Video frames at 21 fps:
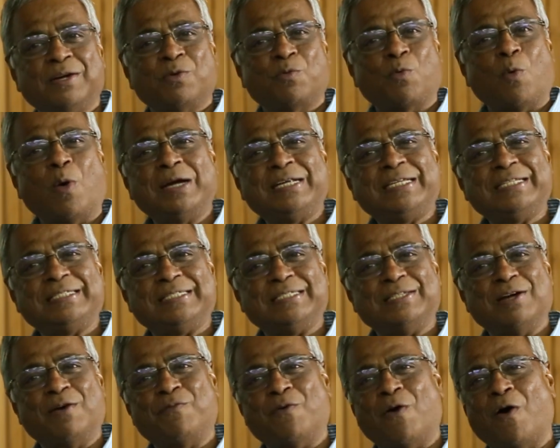
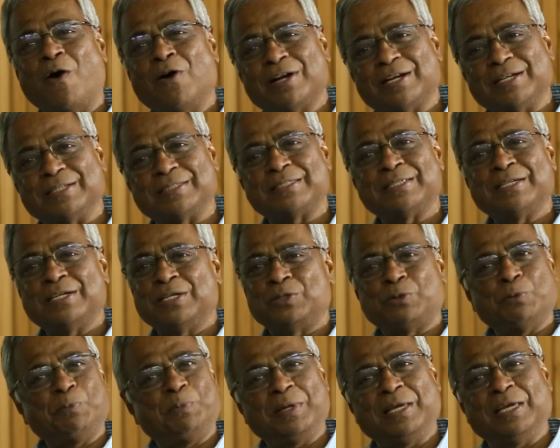quantity of orders
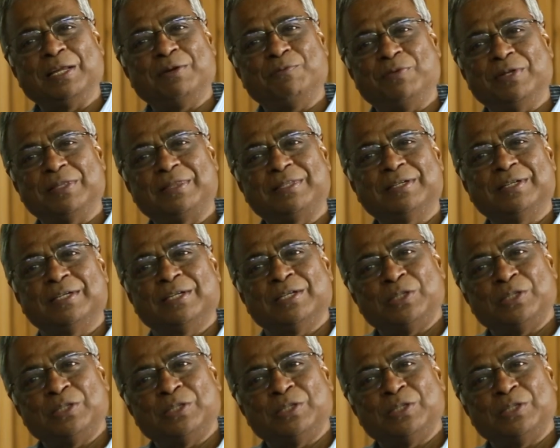to begin with